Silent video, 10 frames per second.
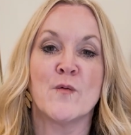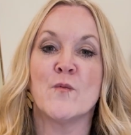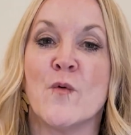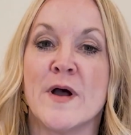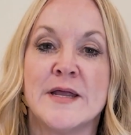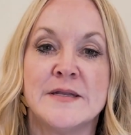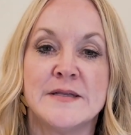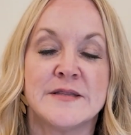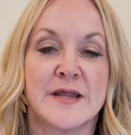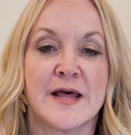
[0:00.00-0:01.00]
One
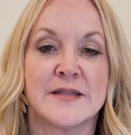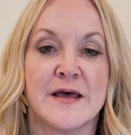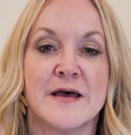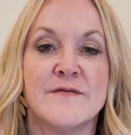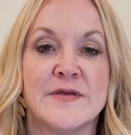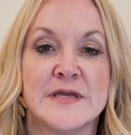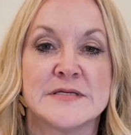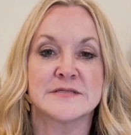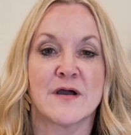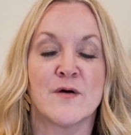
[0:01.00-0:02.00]
that I love
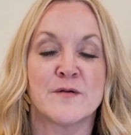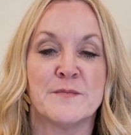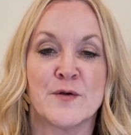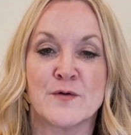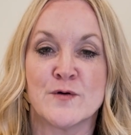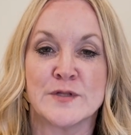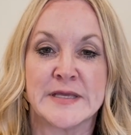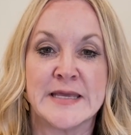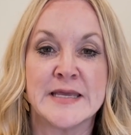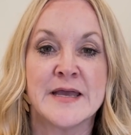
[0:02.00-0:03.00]
is called Miracle
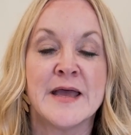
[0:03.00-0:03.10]
League,